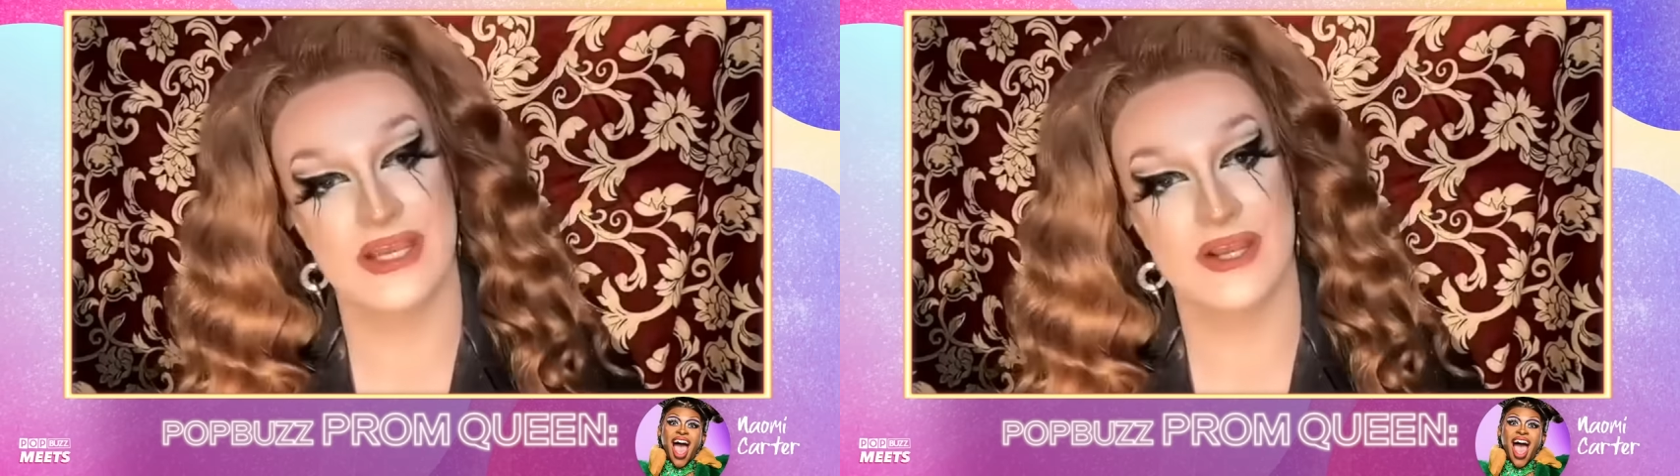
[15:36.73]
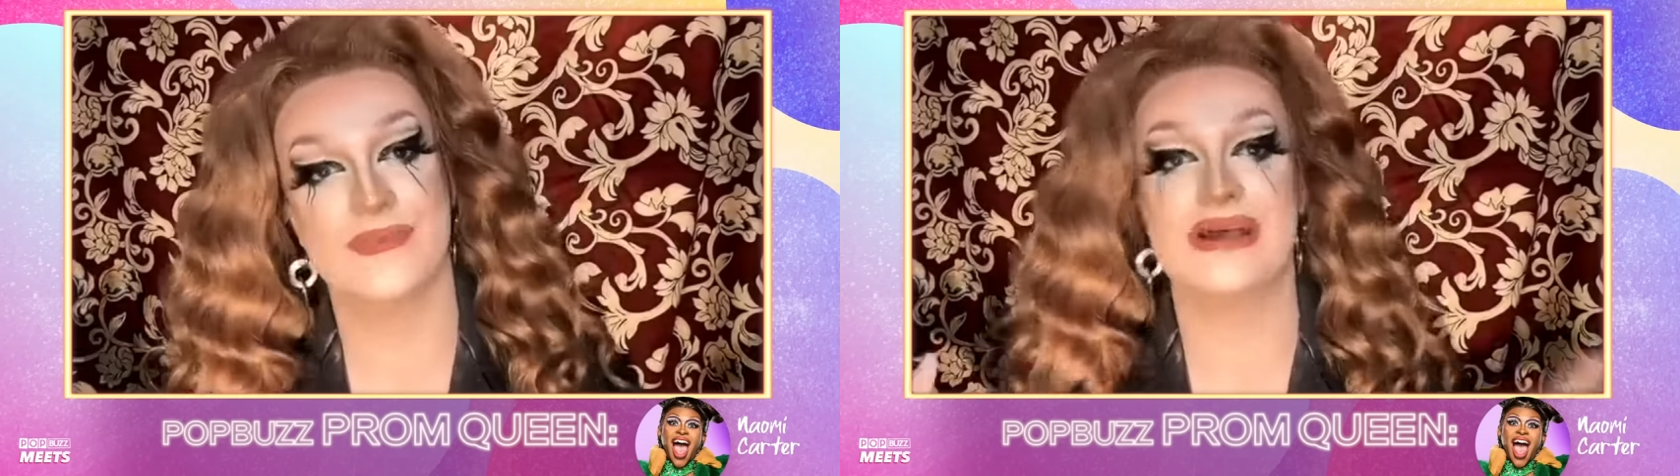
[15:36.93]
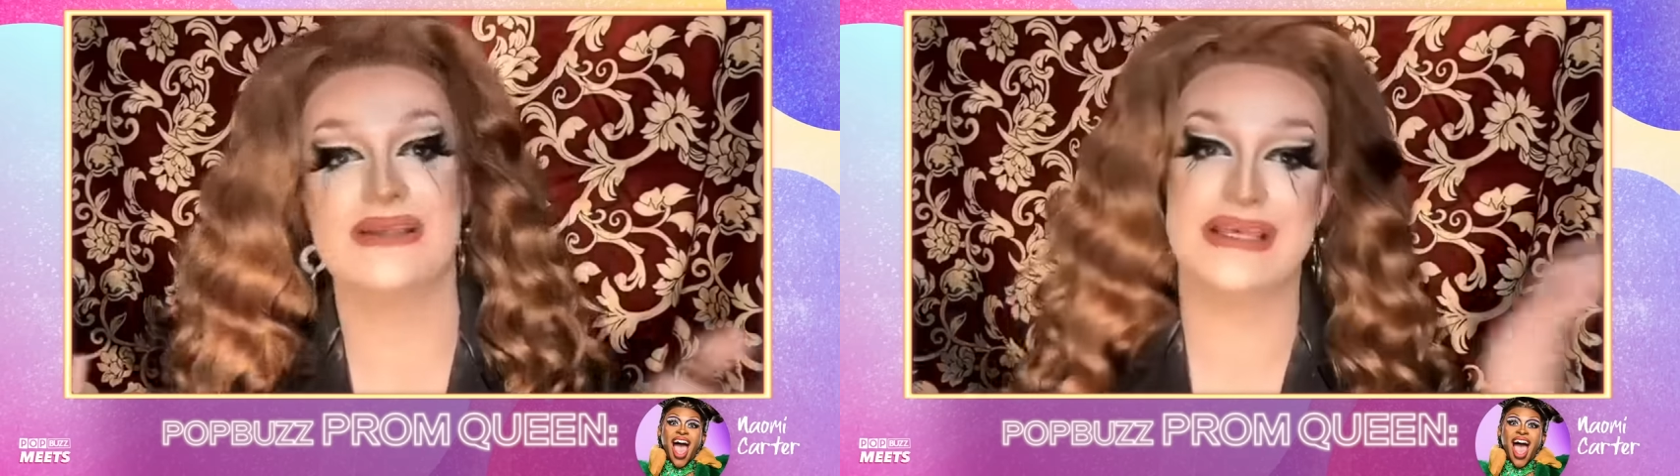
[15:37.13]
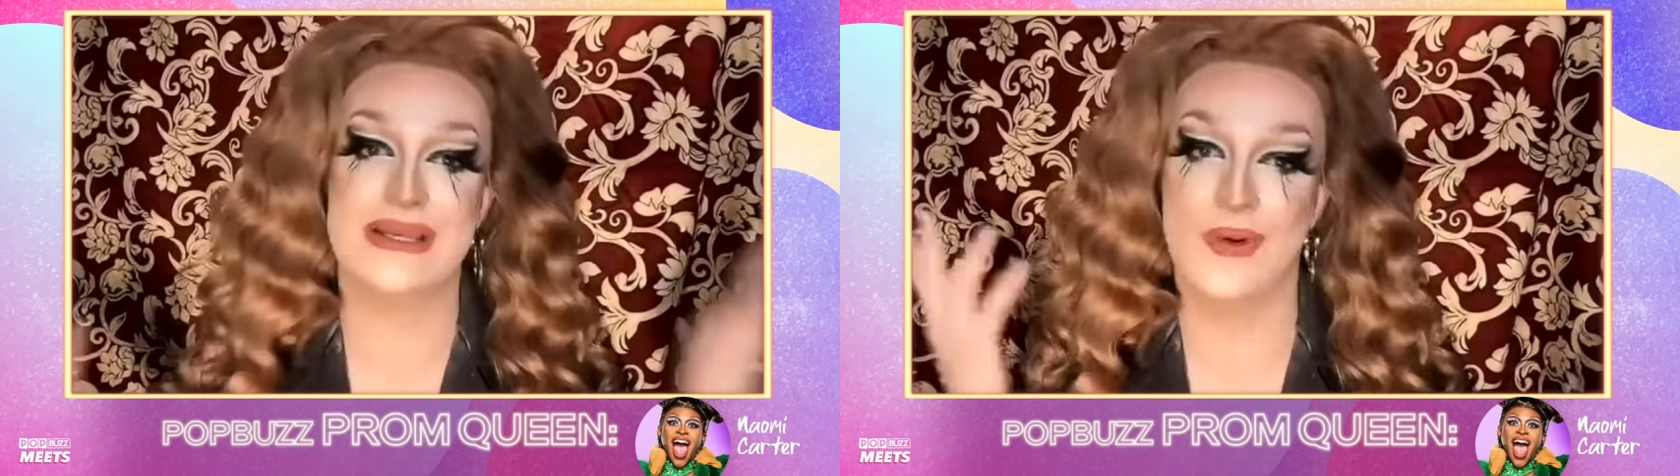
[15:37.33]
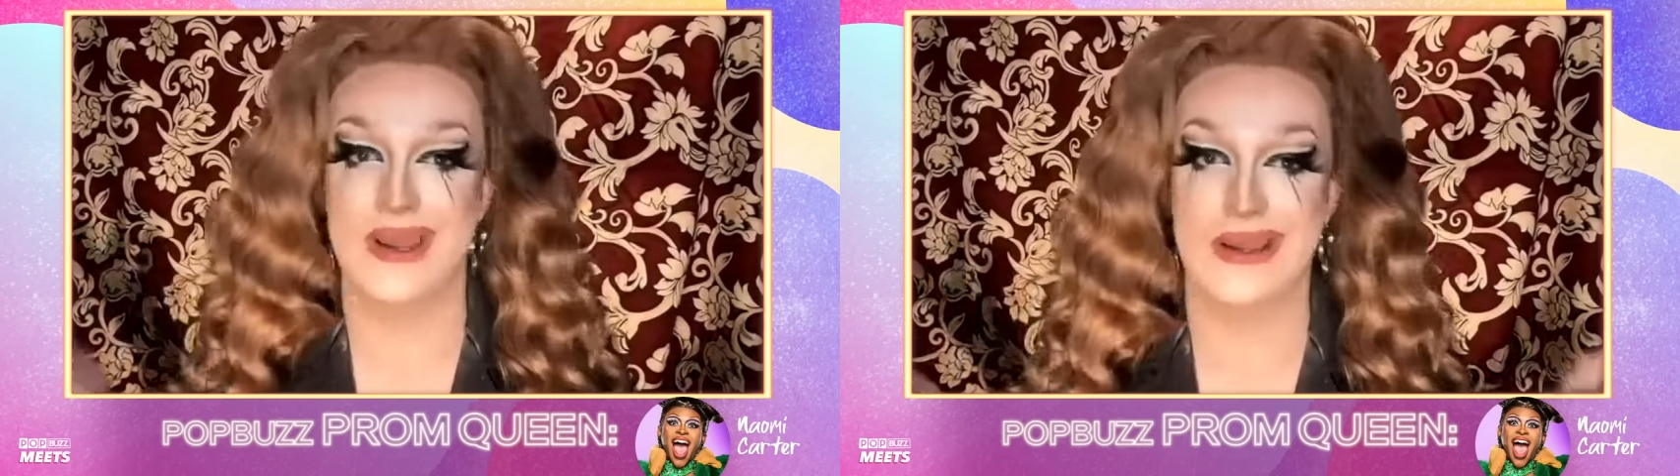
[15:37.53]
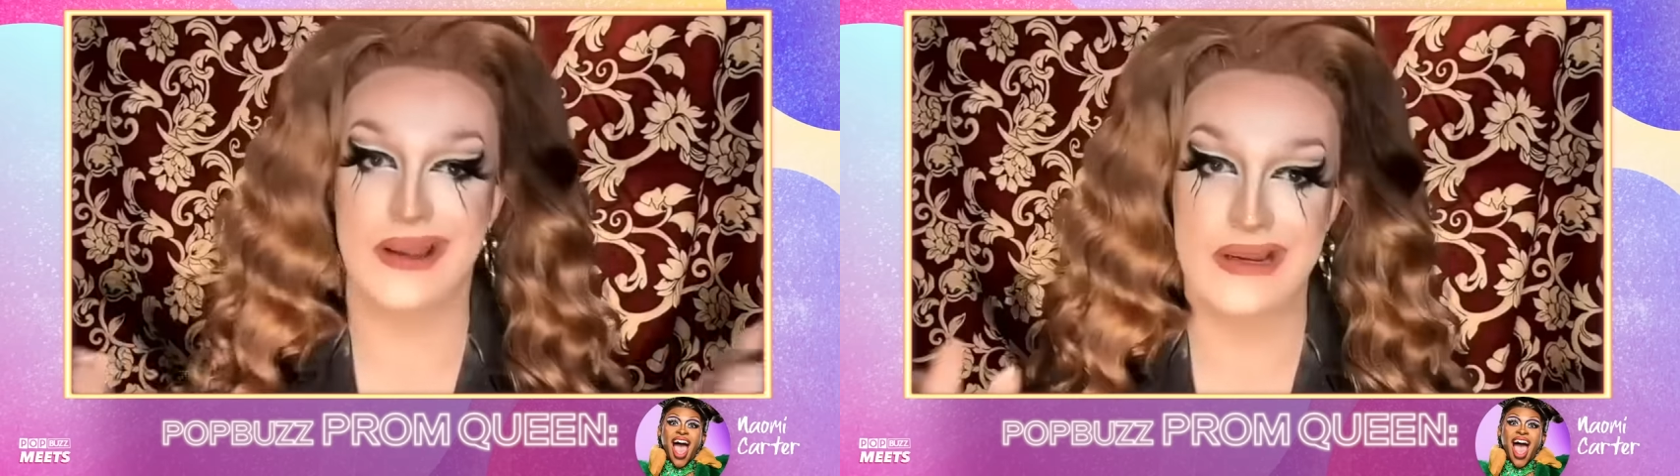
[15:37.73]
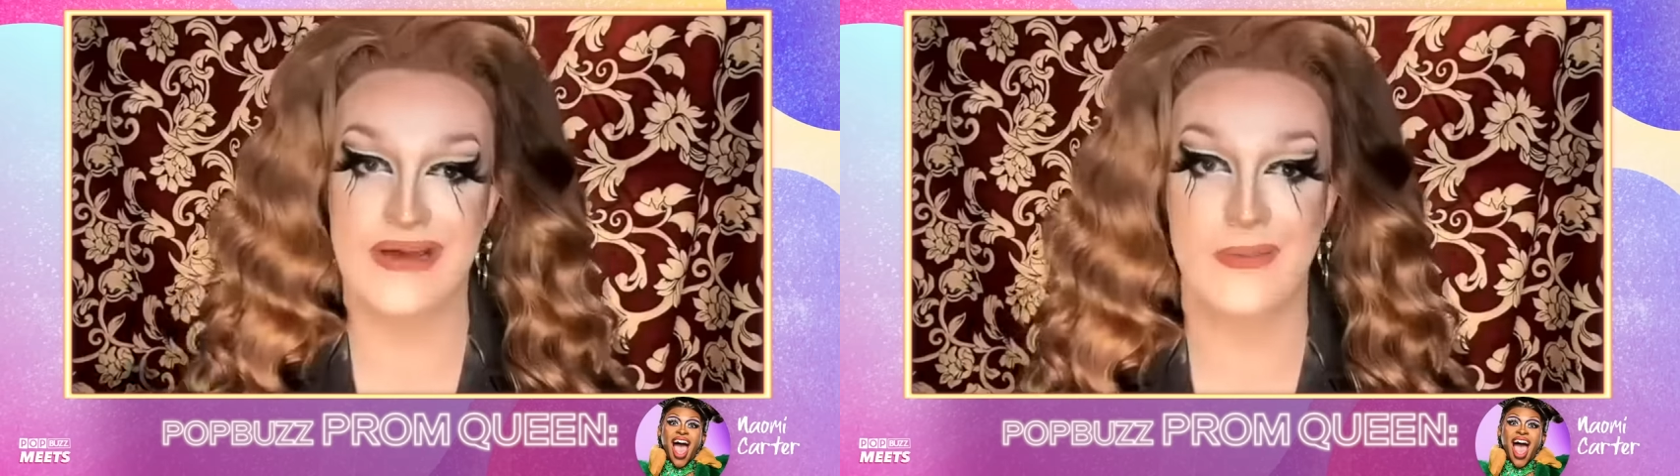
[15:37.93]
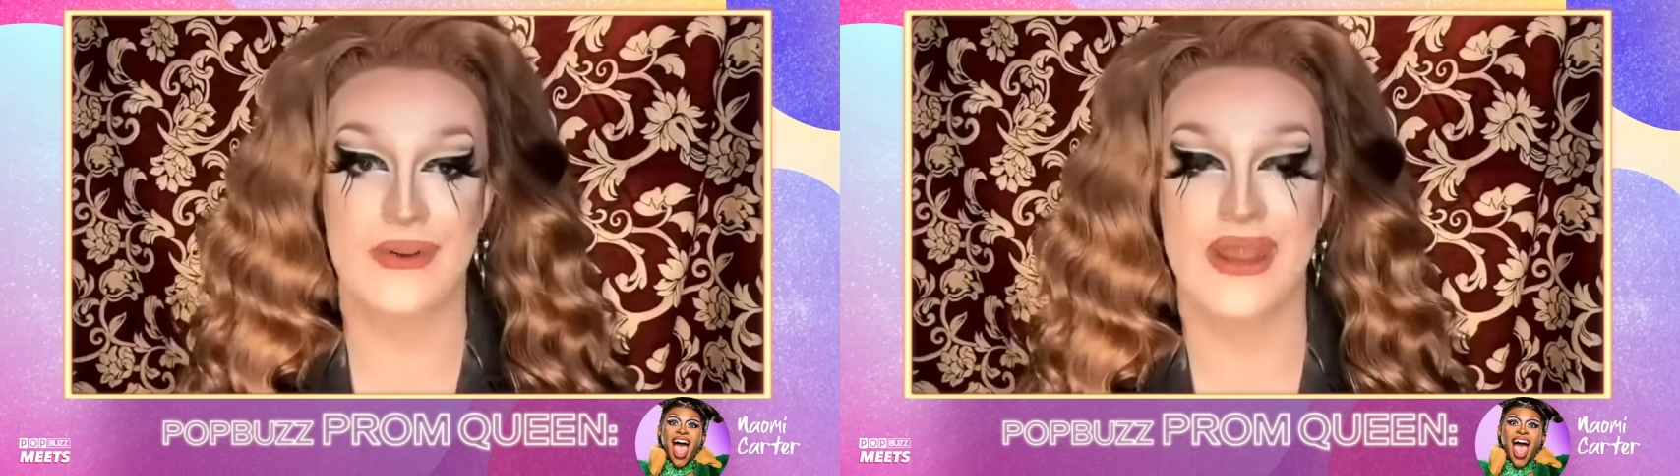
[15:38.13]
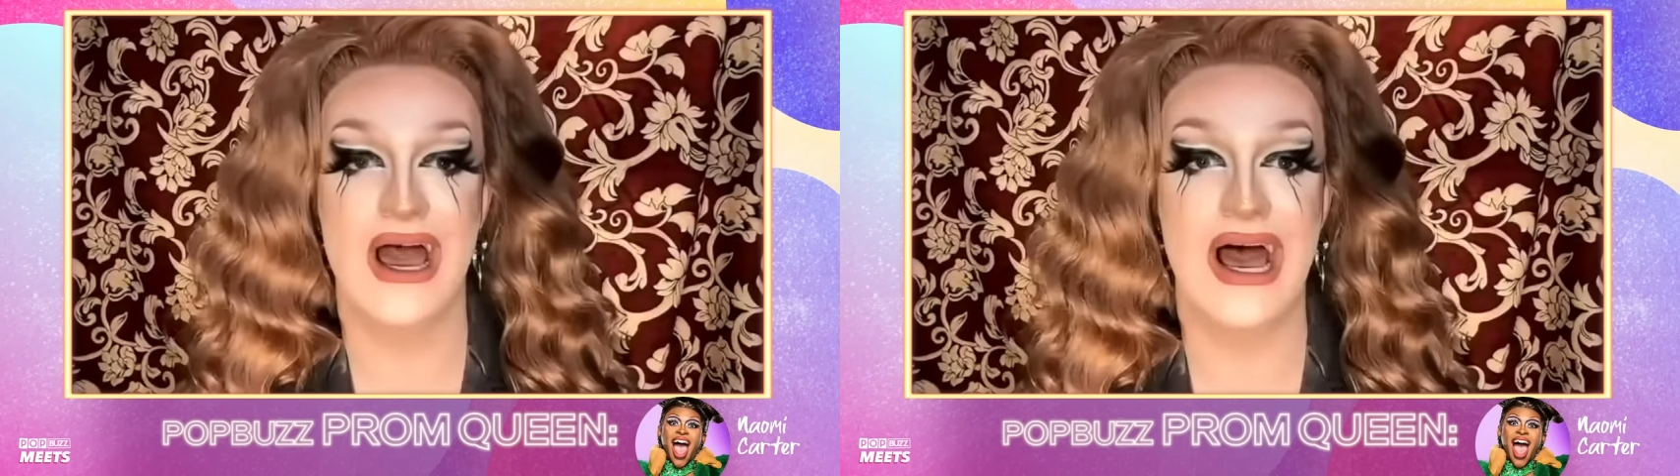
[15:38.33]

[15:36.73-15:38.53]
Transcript: so I see why it kind of happened.